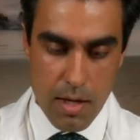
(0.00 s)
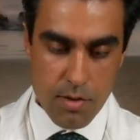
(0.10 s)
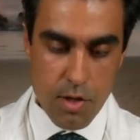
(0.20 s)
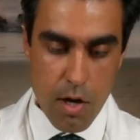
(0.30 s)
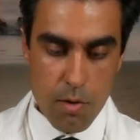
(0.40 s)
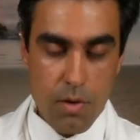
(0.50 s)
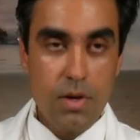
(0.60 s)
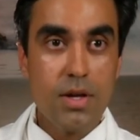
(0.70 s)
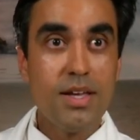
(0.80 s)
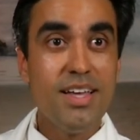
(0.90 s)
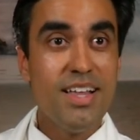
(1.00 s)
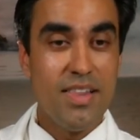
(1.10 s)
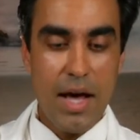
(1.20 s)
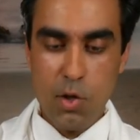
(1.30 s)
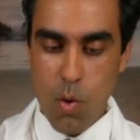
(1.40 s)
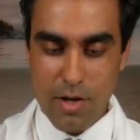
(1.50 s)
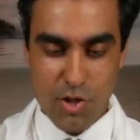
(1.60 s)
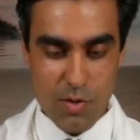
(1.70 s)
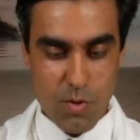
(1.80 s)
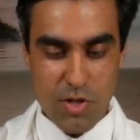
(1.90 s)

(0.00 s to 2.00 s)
And so, a lot of questions,